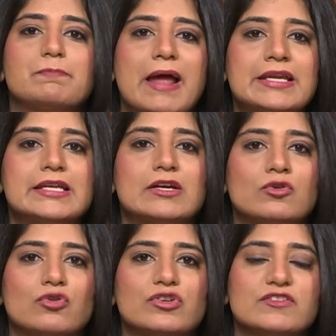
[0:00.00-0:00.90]
in
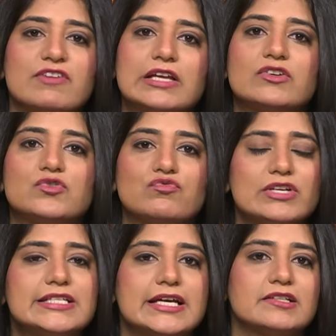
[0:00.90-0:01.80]
spending across
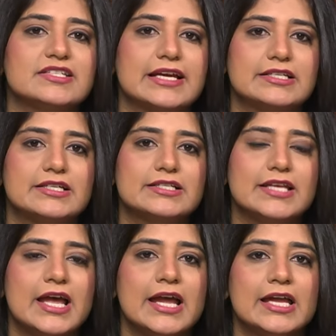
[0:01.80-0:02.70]
various retail
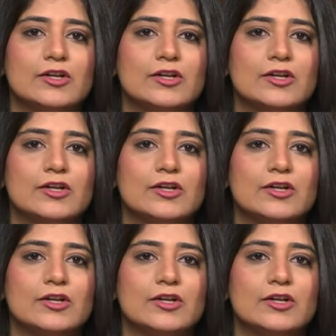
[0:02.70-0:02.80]
sectors,